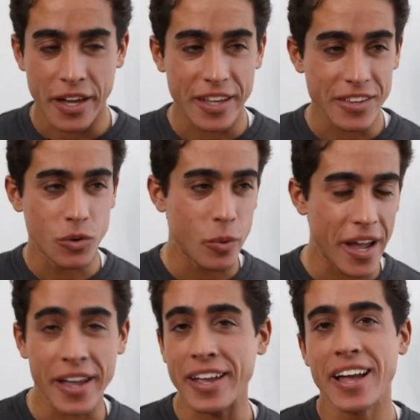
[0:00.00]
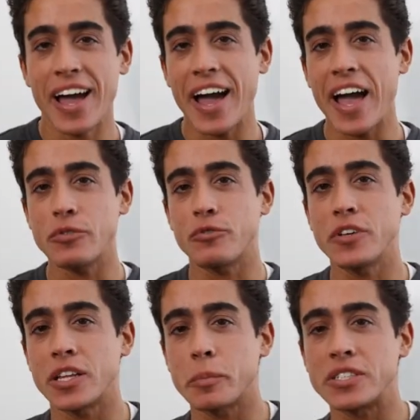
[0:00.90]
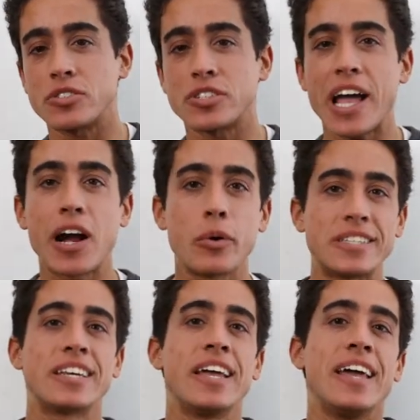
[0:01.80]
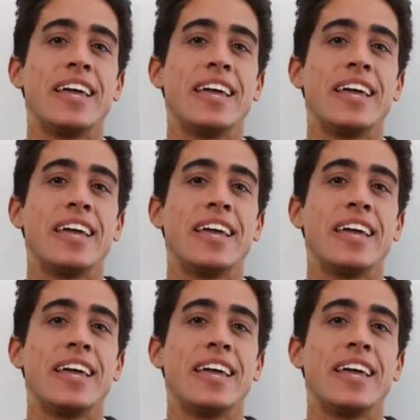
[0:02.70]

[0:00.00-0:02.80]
Uh, either way, I have a feeling Mister Starowicz